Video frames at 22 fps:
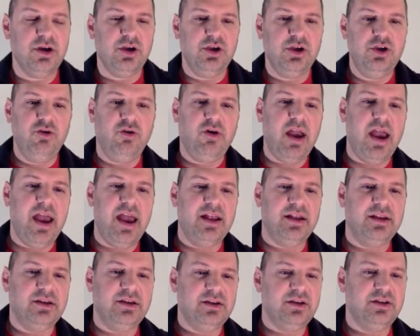you
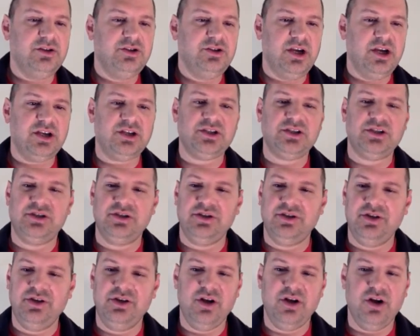can just
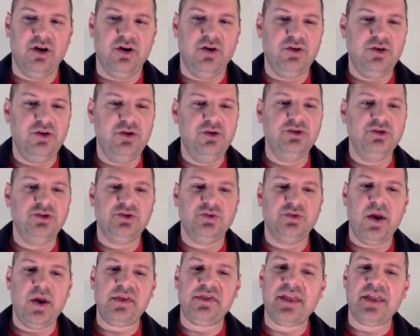use
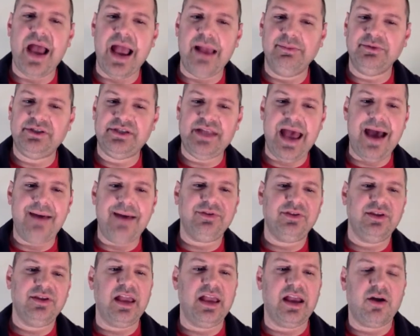width times
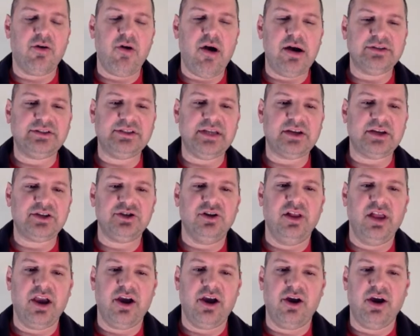depth to get
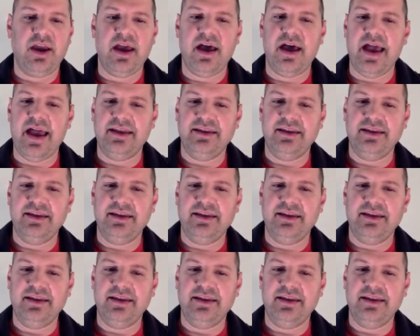cross-sectional area,